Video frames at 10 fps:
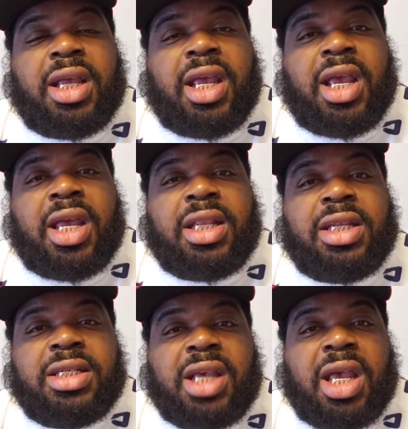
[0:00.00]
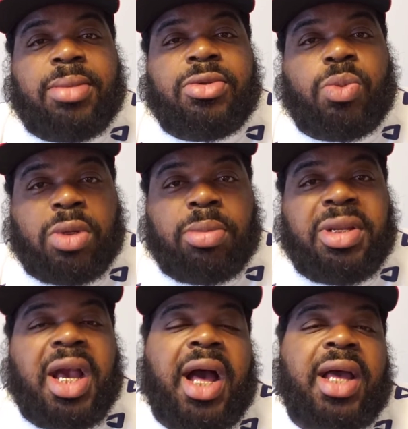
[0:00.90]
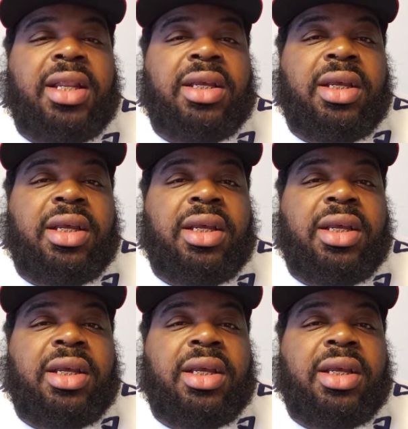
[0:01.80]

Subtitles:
and these games will be hot.